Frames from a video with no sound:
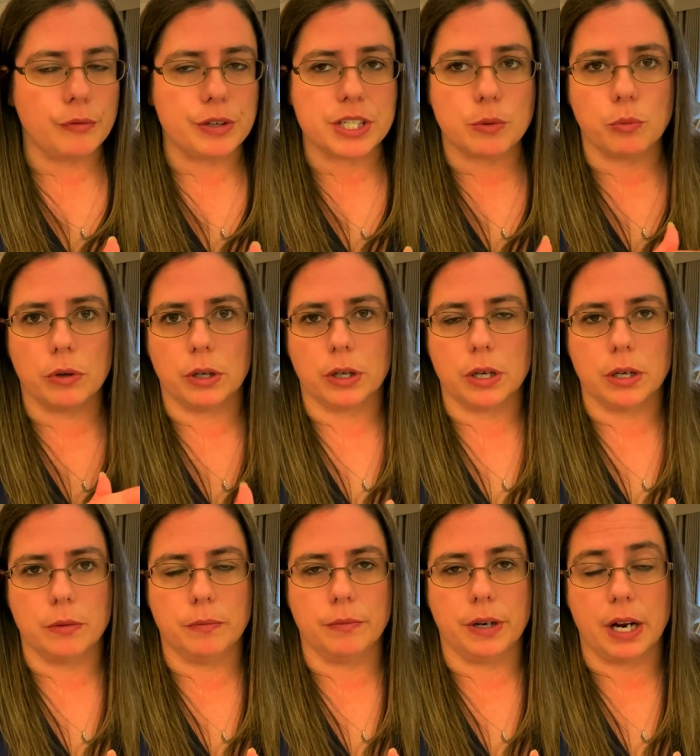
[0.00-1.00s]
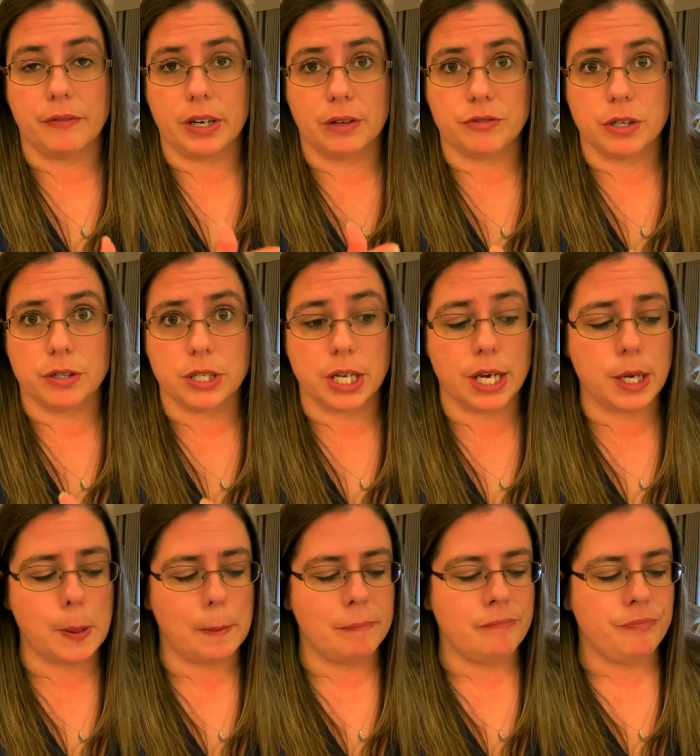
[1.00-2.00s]
you didn't want to come and have an afternoon tea
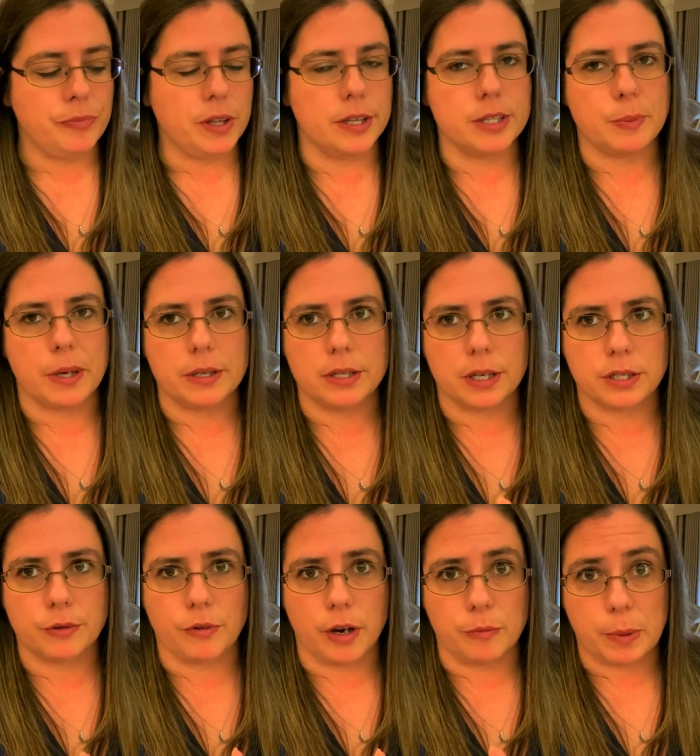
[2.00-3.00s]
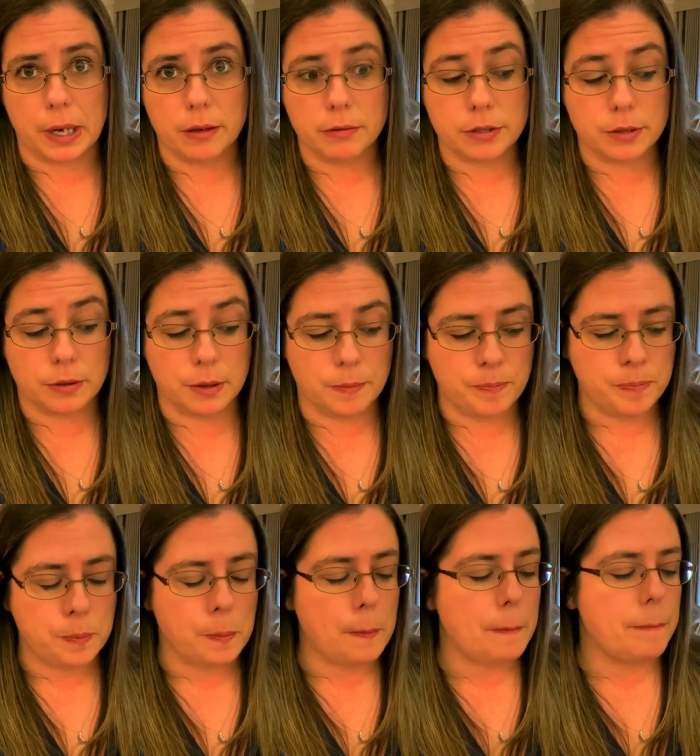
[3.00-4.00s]
and spend £65,
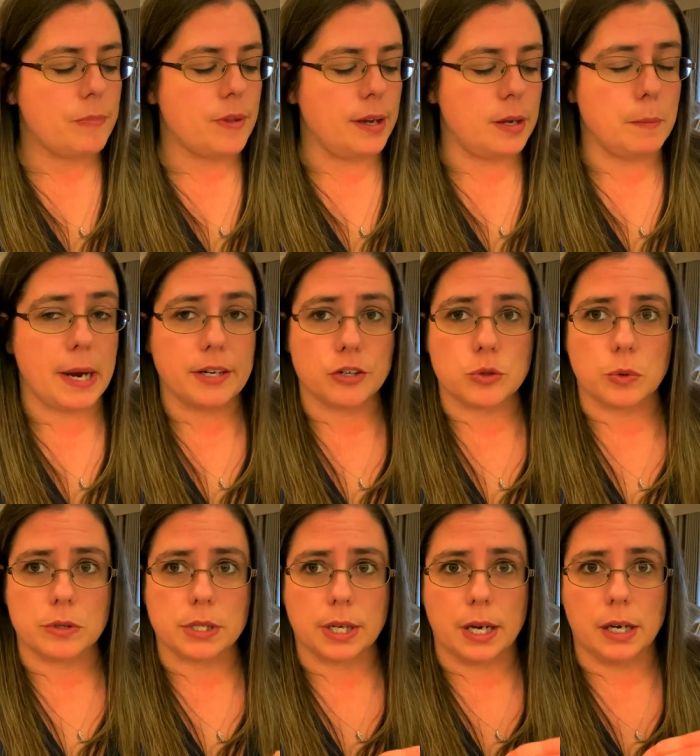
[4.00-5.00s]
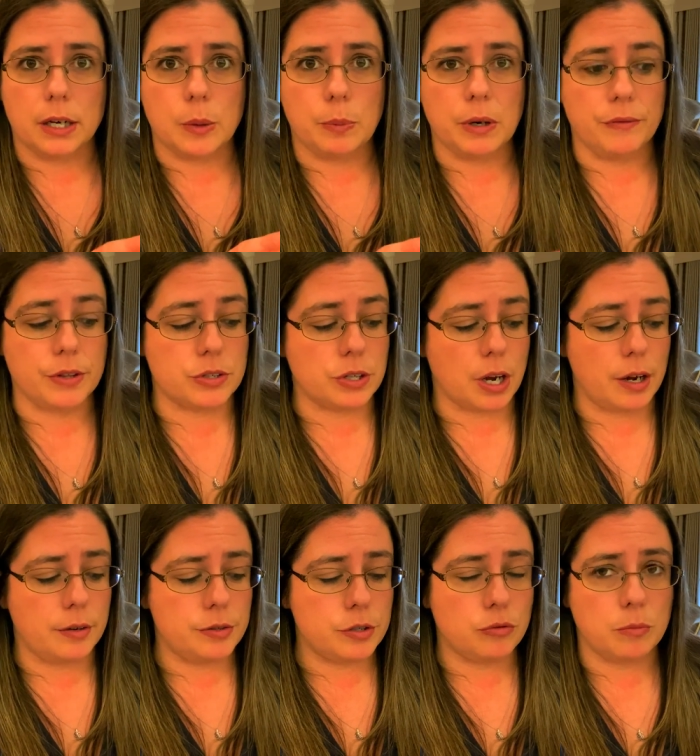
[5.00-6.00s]
you may just want to get a couple of the
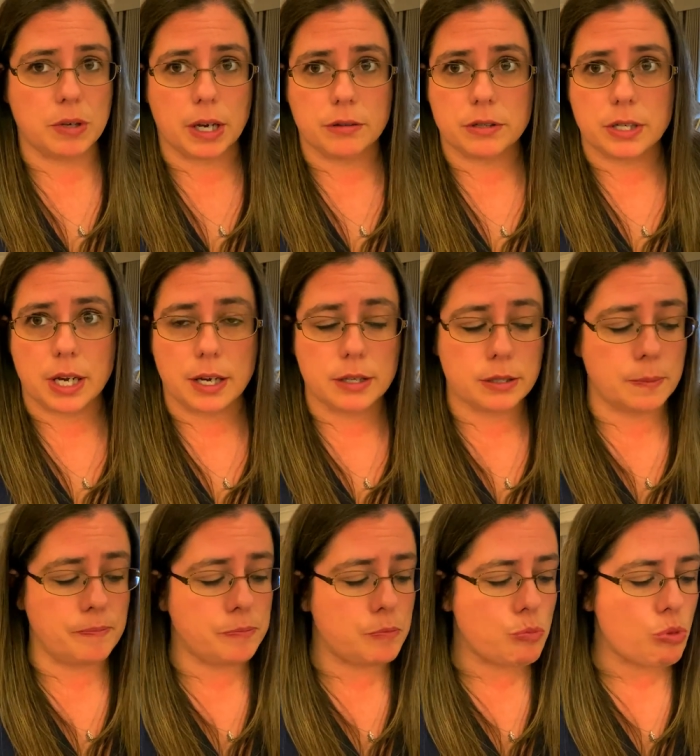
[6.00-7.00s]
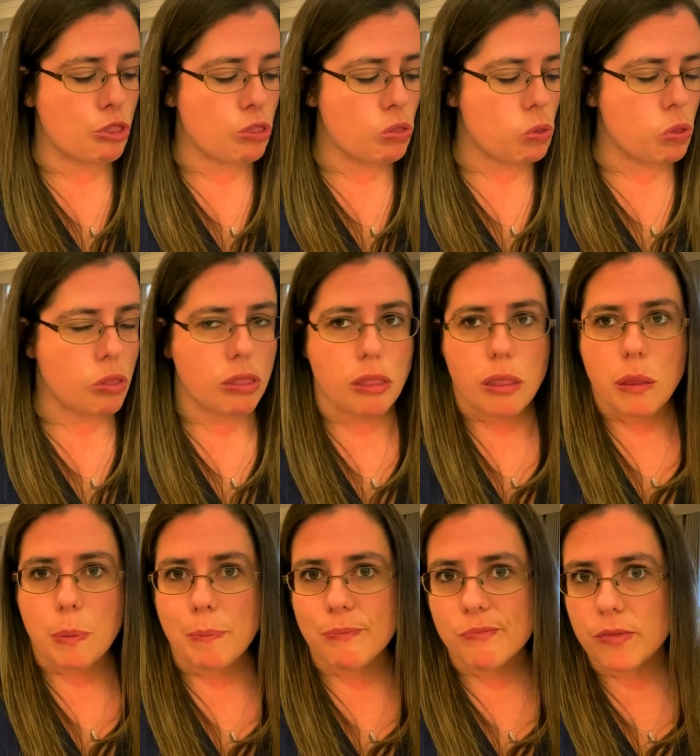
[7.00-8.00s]
scones from downstairs.
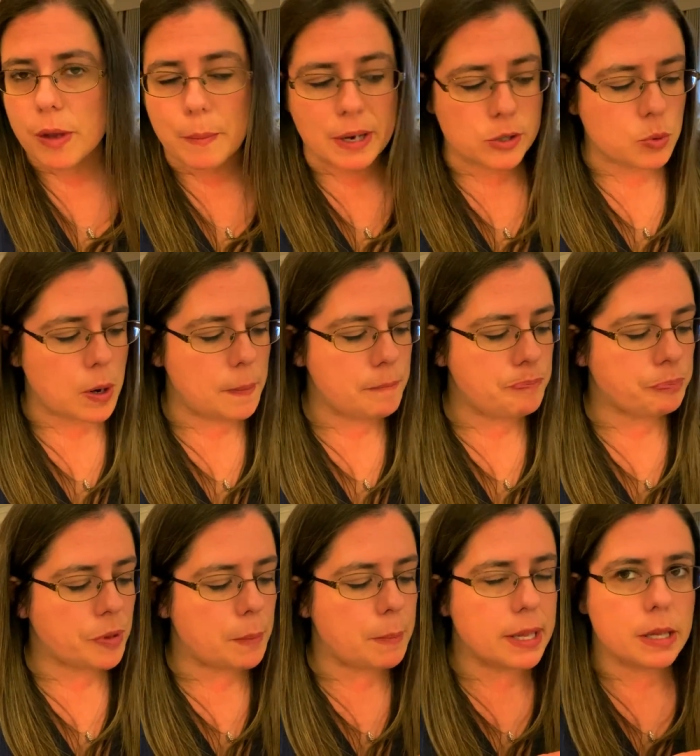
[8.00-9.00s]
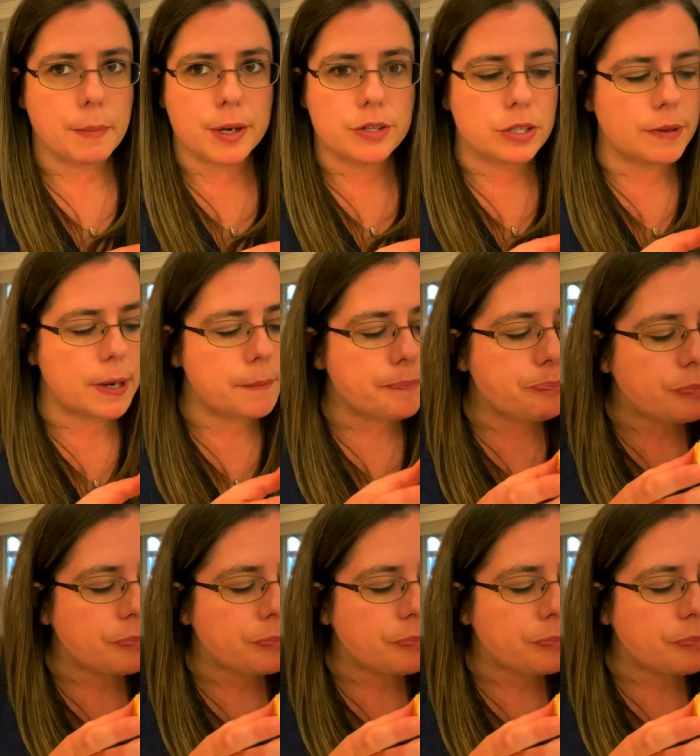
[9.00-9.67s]
May as well, make the most of it.